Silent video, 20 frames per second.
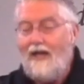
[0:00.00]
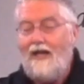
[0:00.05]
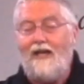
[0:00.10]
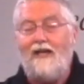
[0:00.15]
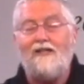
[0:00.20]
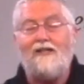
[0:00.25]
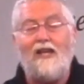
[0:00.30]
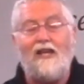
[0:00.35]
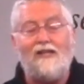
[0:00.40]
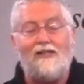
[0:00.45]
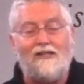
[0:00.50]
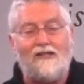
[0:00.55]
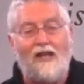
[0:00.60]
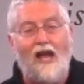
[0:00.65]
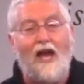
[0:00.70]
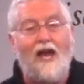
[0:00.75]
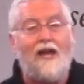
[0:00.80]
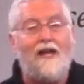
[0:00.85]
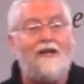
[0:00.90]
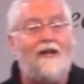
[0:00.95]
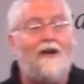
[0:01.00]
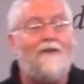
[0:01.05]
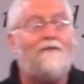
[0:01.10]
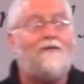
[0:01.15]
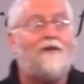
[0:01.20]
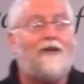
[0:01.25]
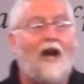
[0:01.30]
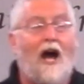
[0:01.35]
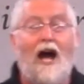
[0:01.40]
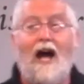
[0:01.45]
is a sign
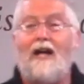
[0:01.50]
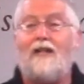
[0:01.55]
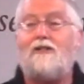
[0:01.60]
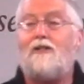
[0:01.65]
of God's